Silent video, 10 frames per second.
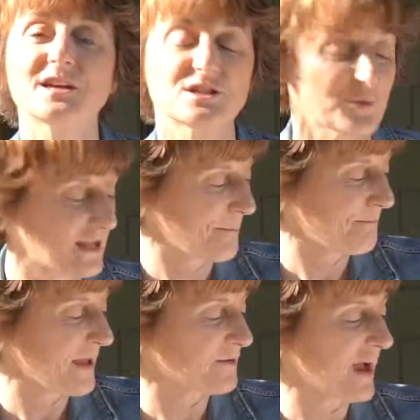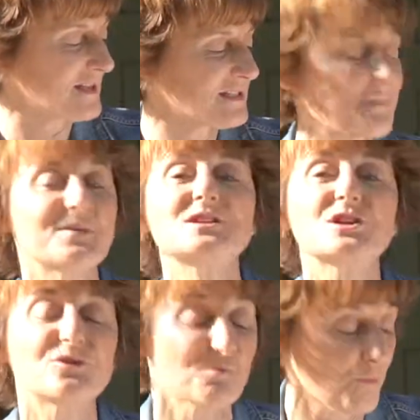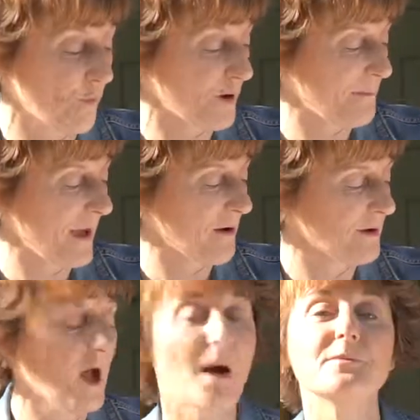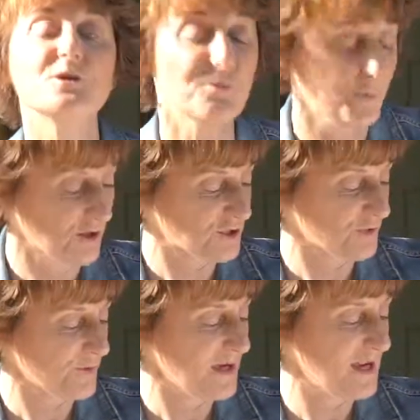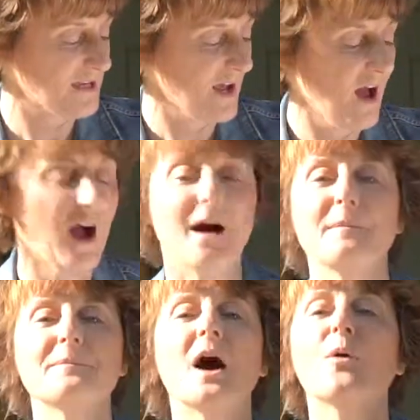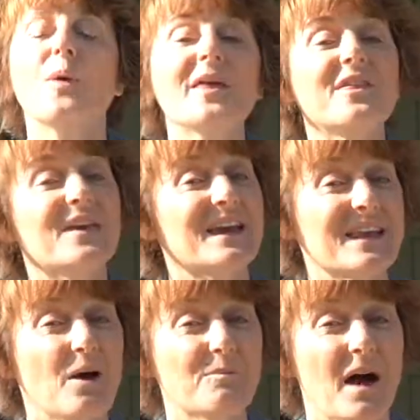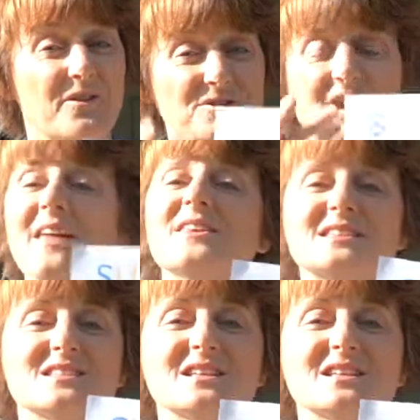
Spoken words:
kids want to get better at? Something to learn more about, a new book to read, a way that they can help others. This is